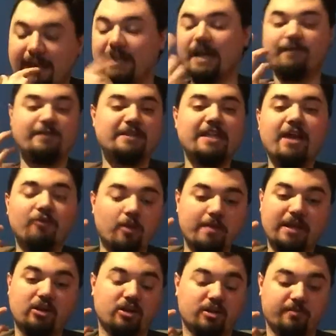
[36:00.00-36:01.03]
and I've never
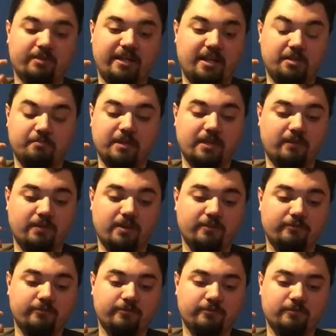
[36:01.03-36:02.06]
been on a plane in my
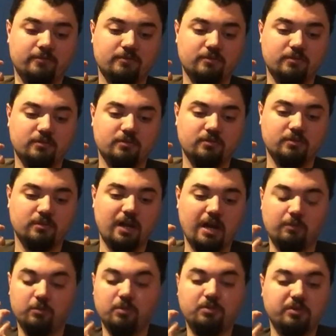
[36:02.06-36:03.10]
life
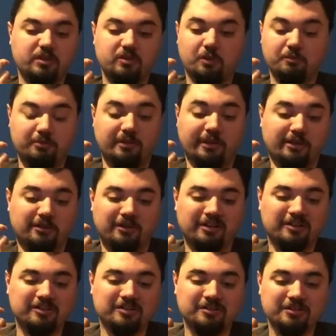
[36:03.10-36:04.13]
I really don't plan
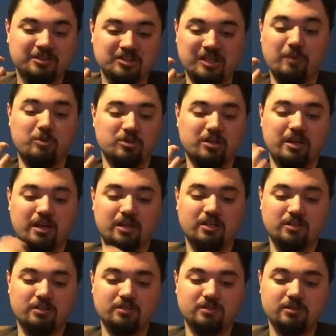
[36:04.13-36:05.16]
on it. I can probably I, I
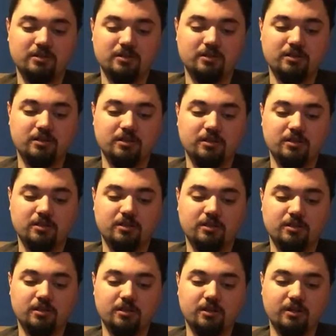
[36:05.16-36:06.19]
can probably vouch for you on this
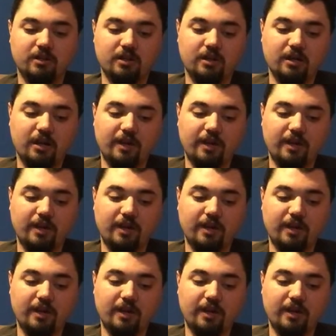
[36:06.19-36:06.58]
statement.